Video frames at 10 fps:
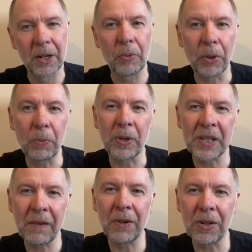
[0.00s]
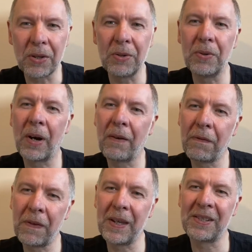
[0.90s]
with whatever you are
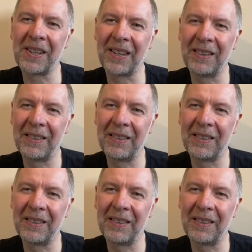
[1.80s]
facing,